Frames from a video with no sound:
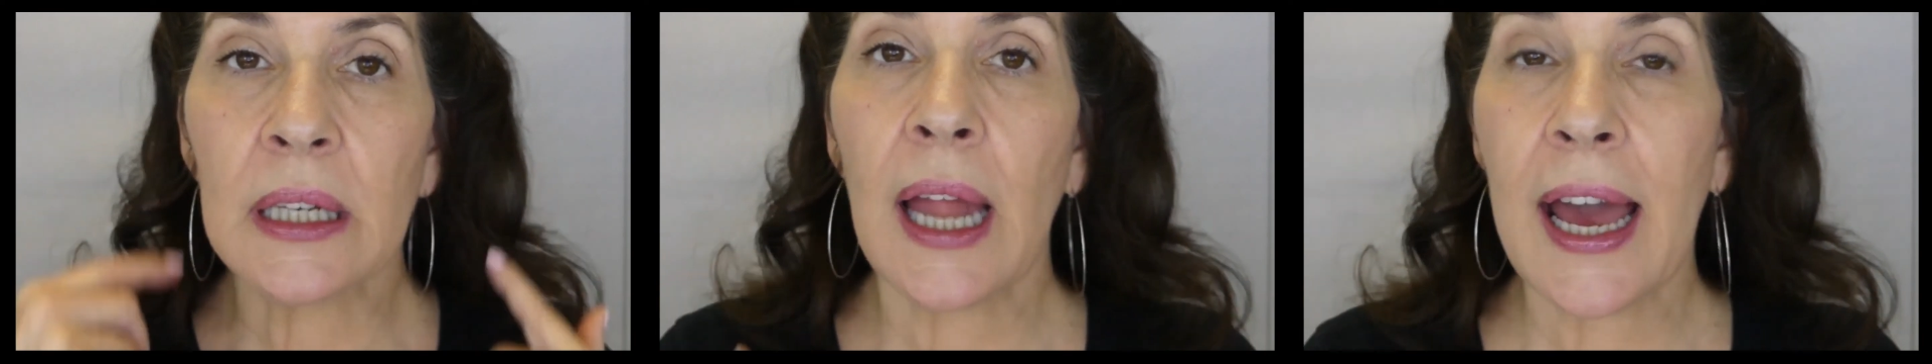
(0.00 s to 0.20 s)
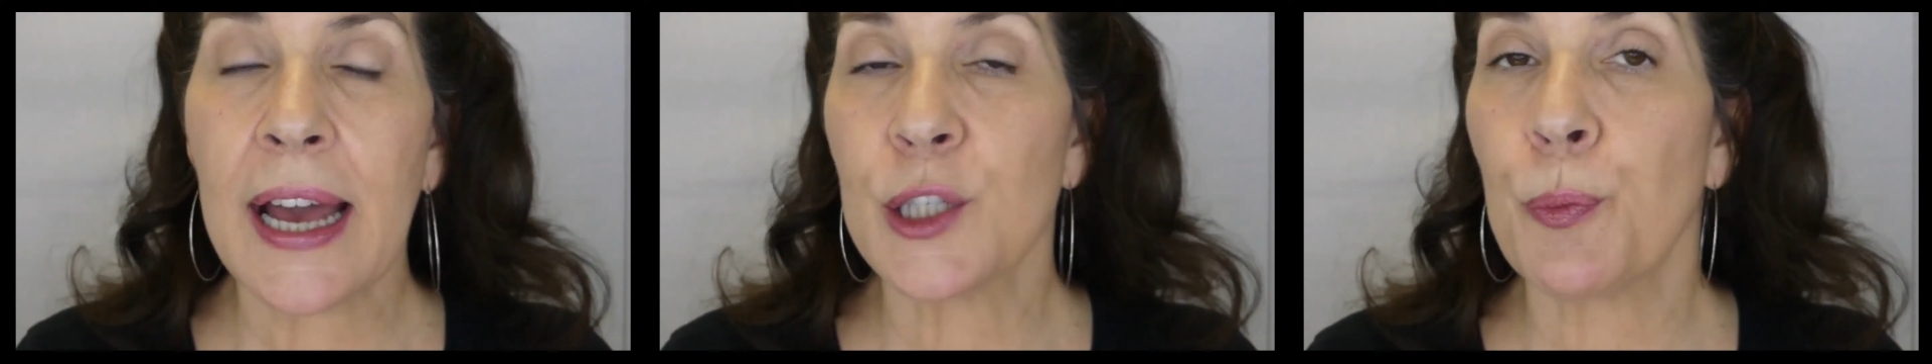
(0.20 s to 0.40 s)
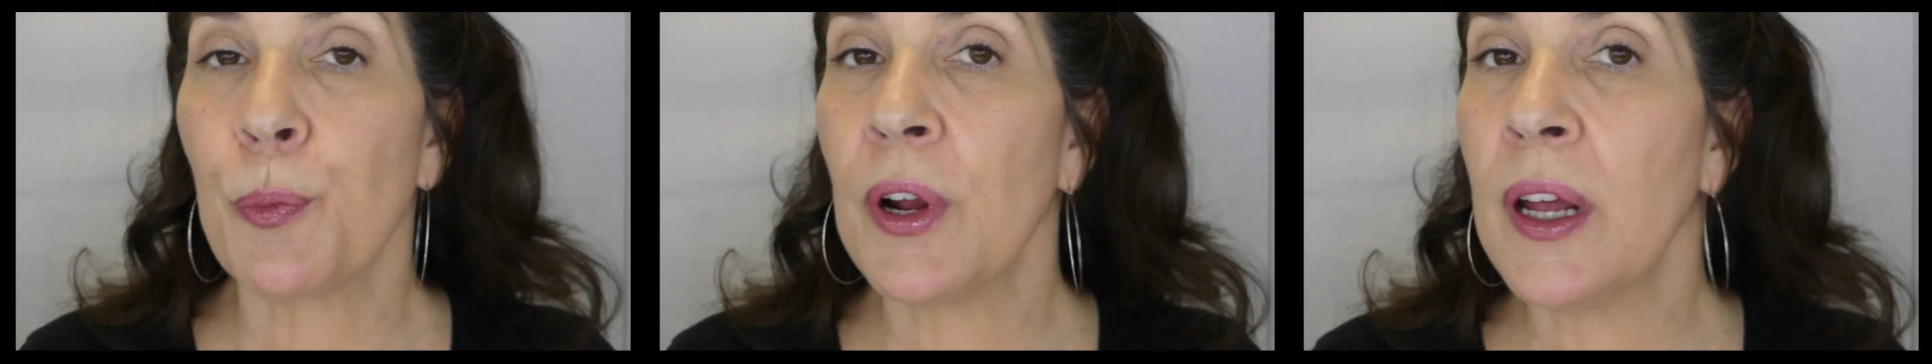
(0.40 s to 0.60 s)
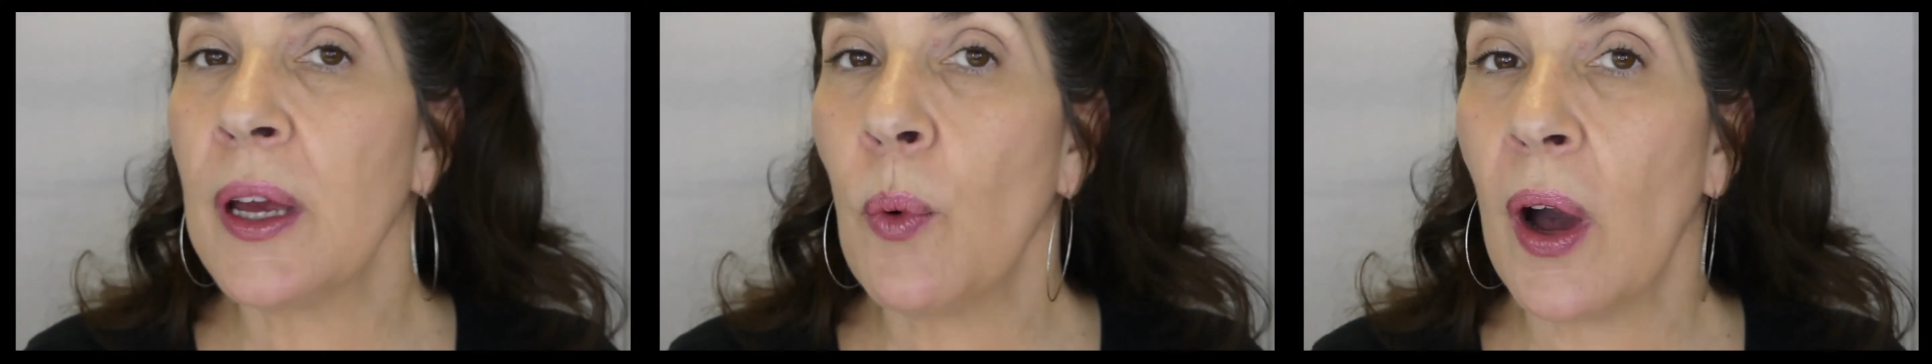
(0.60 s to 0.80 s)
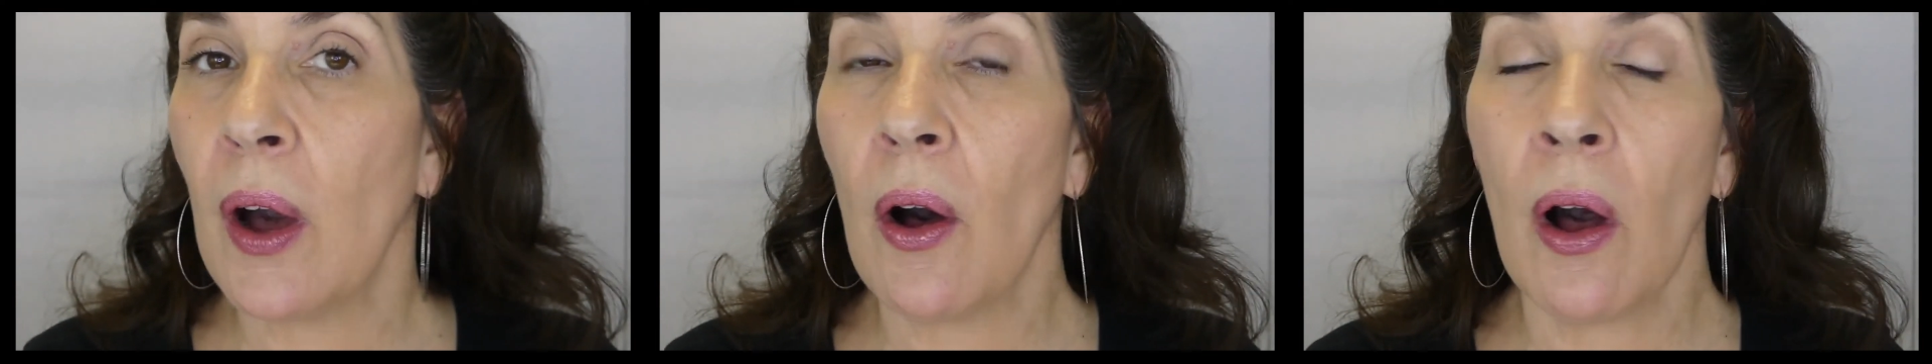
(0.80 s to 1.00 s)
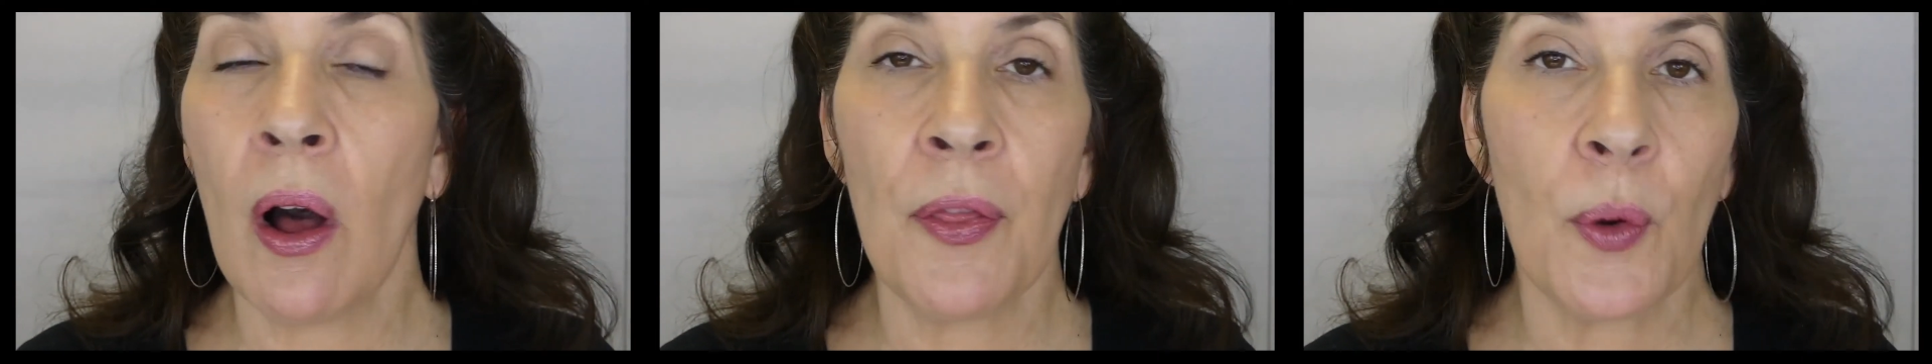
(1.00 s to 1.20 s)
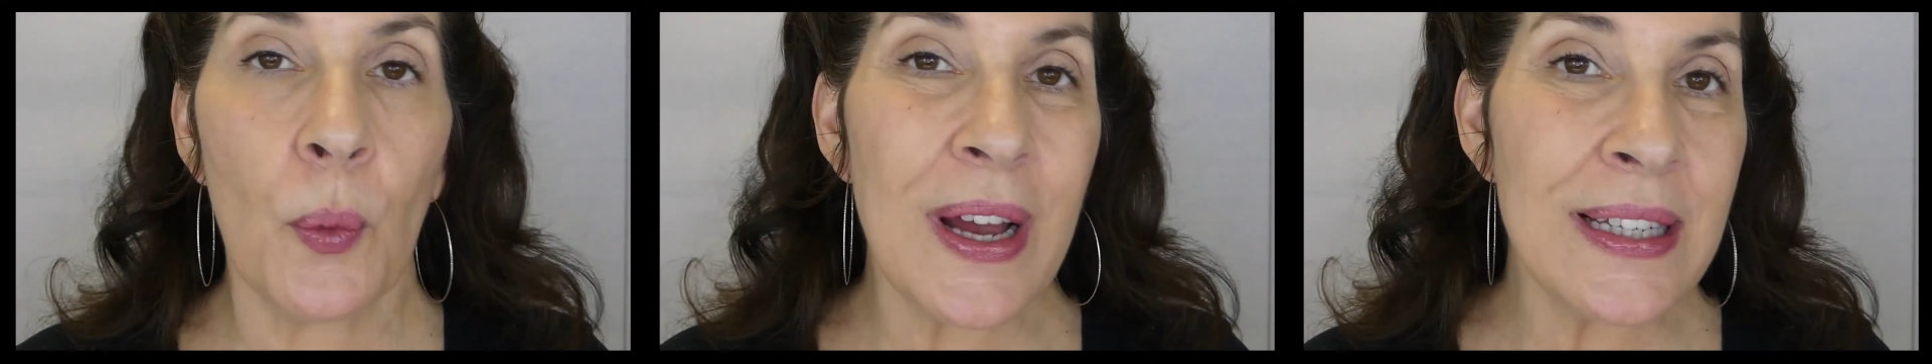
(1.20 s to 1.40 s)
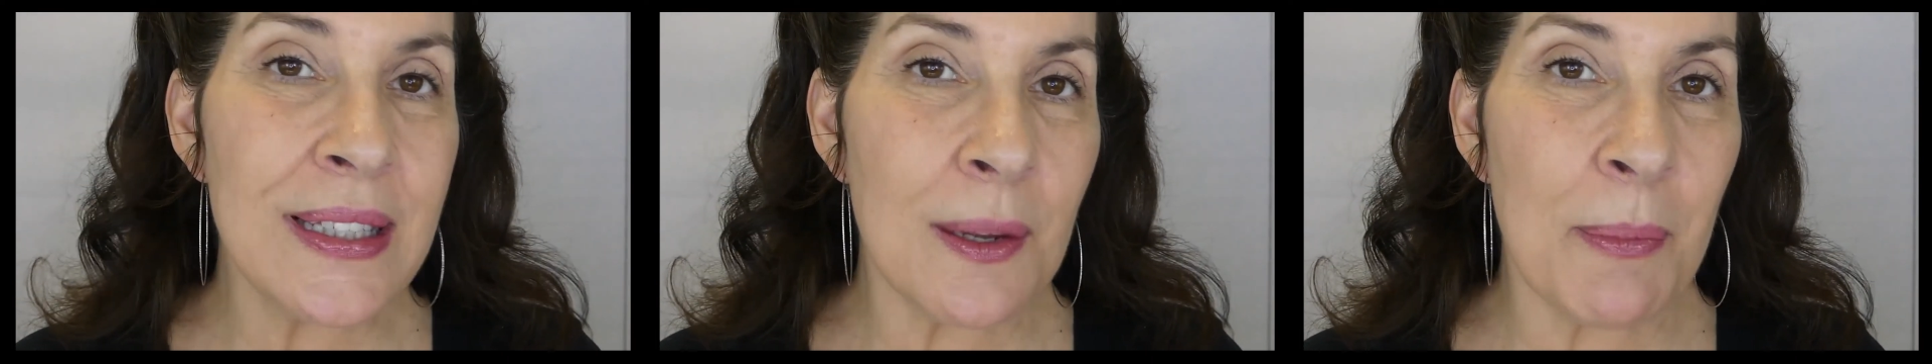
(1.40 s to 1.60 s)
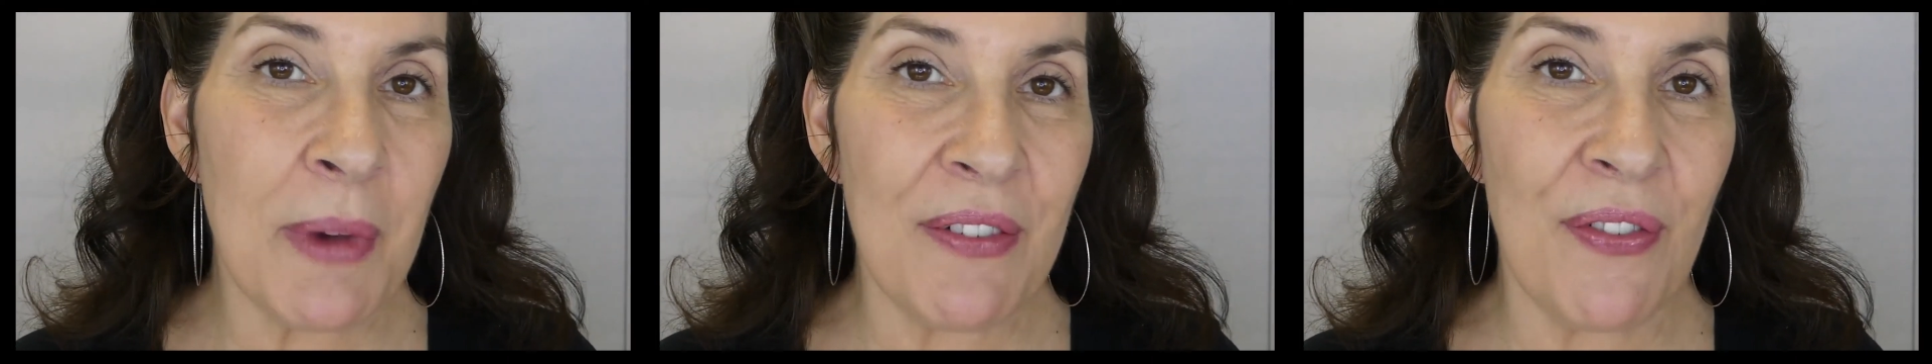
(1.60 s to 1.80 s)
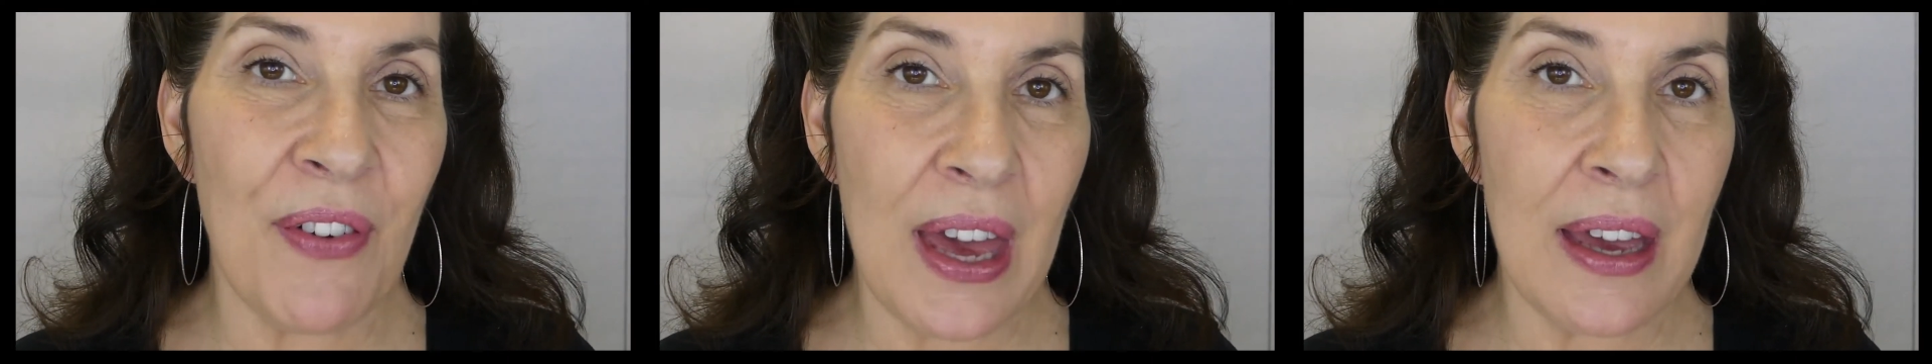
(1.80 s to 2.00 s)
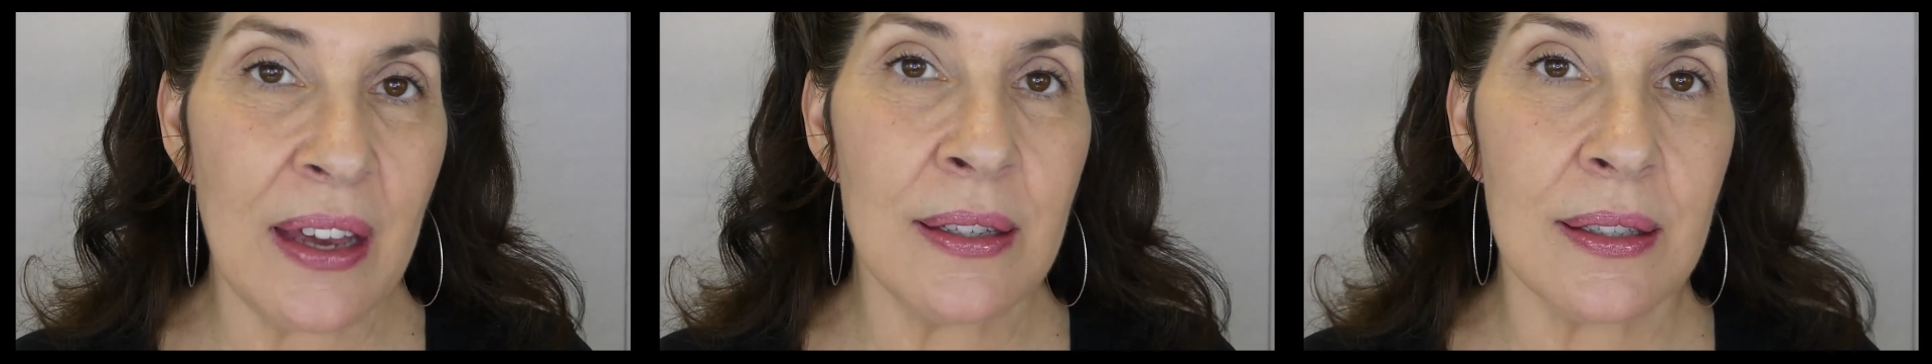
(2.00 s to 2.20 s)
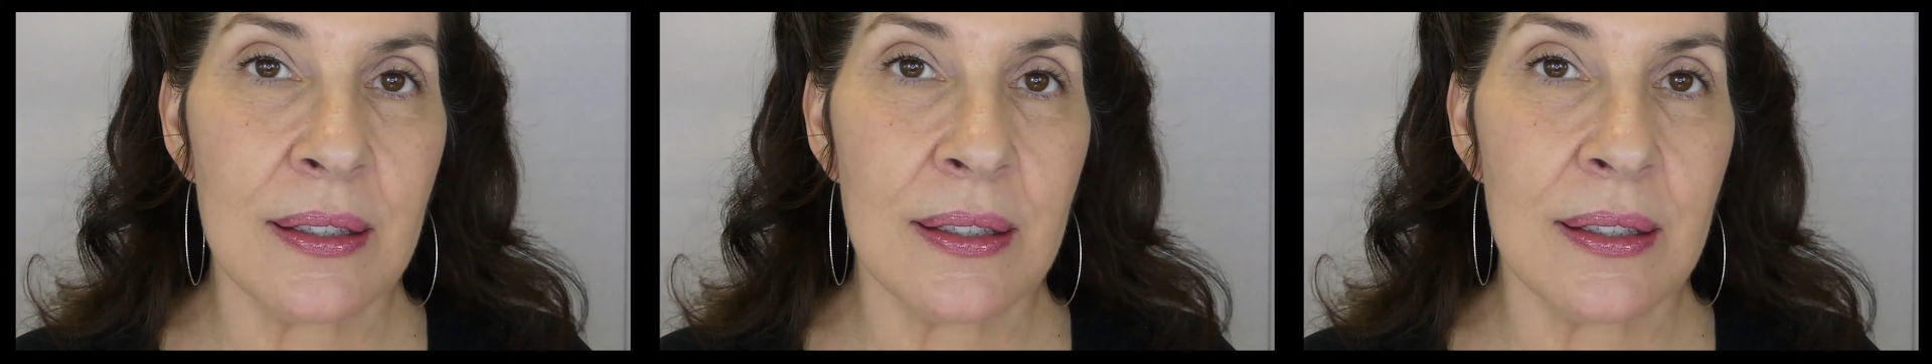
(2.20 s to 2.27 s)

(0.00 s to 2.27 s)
last pretty well on the rest of my face.